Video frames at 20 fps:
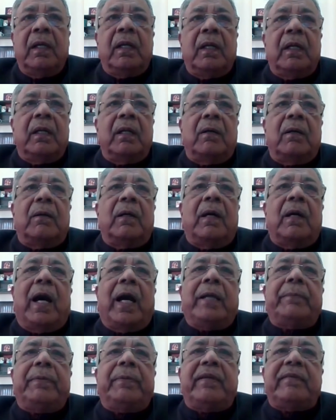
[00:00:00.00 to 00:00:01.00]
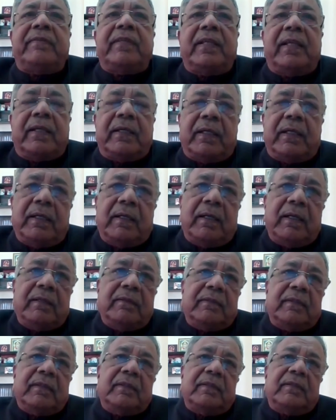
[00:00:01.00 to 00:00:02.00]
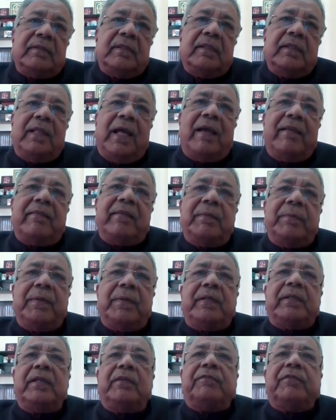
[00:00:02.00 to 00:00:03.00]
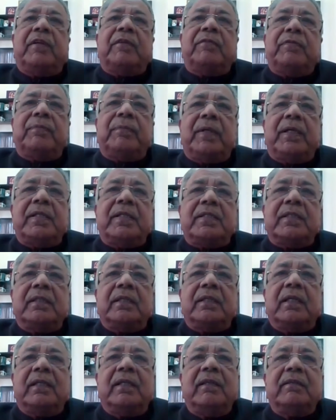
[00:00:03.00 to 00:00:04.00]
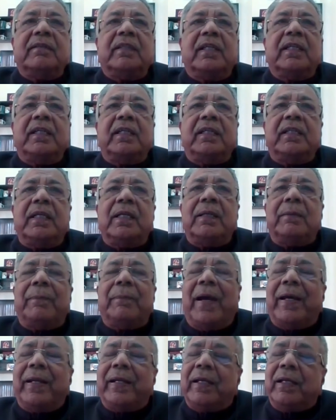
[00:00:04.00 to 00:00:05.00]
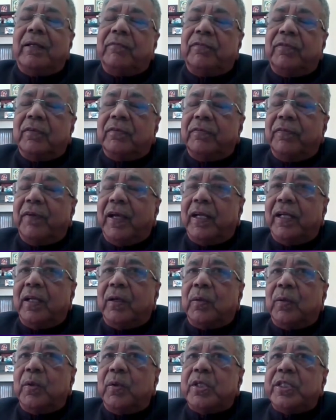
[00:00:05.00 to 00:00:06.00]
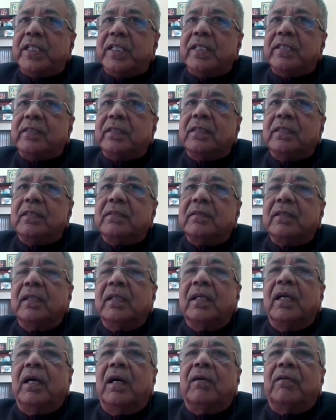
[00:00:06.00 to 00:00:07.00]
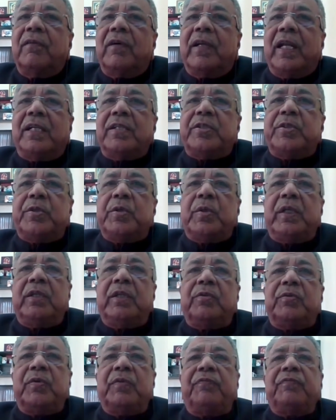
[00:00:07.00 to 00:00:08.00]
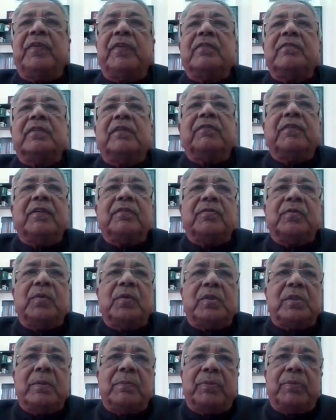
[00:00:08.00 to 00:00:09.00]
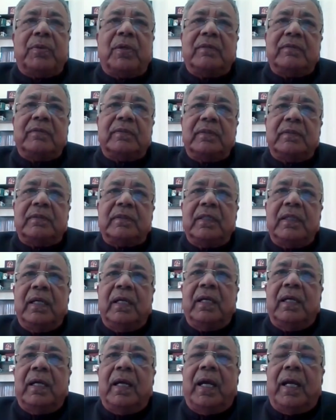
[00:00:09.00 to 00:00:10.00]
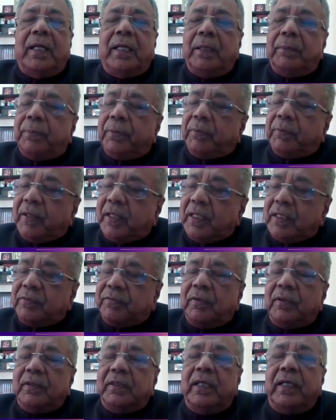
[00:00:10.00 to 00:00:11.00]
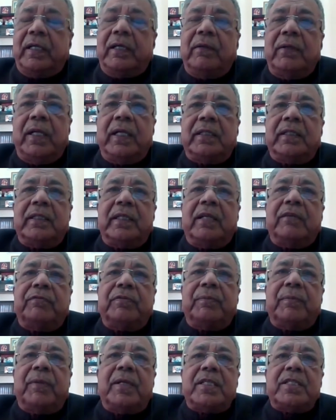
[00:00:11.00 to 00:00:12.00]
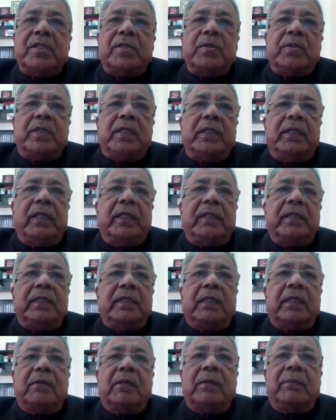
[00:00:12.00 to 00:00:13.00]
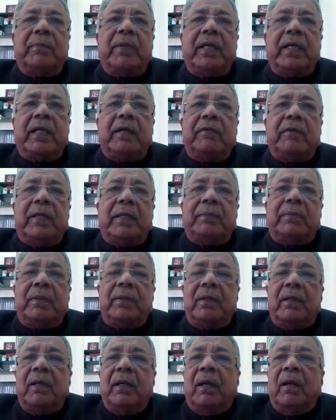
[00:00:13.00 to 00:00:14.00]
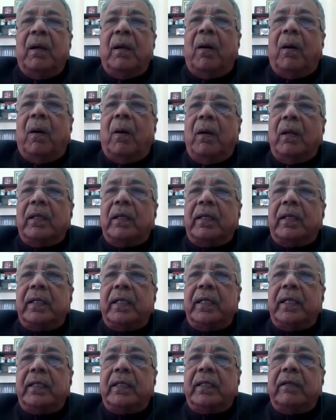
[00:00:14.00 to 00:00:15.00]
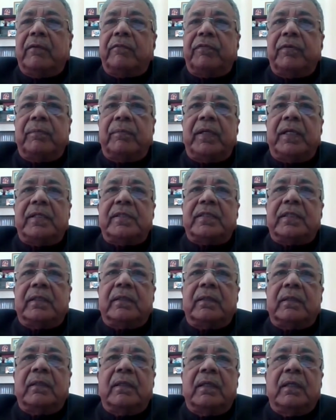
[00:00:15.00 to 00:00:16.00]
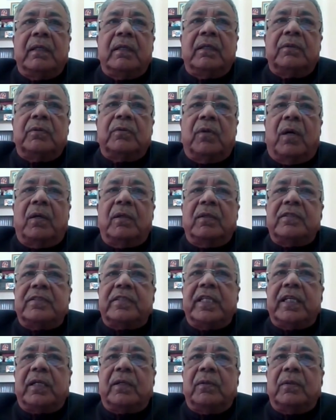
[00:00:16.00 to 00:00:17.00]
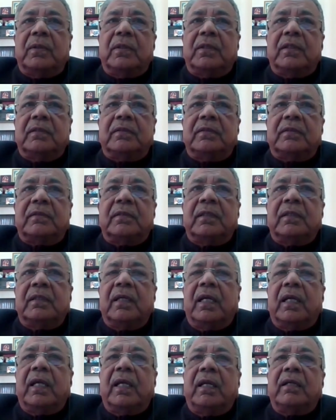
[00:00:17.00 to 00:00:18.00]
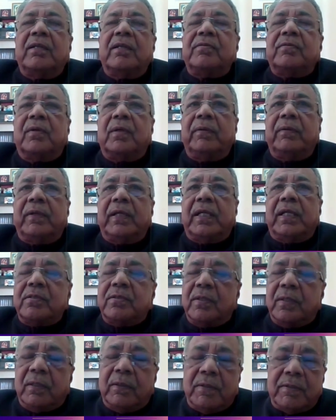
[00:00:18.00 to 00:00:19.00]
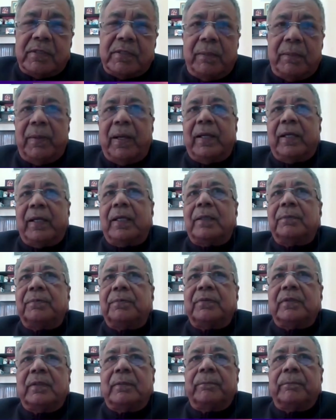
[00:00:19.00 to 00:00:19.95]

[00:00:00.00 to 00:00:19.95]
Now, IBC recognizes the asymmetry of information is critical barrier for fair negotiations, for ensuring swiftness of resolution process, and it provides for the regulated information utility that will make available all credit information to all stakeholders in resolving insolvency and bankruptcy.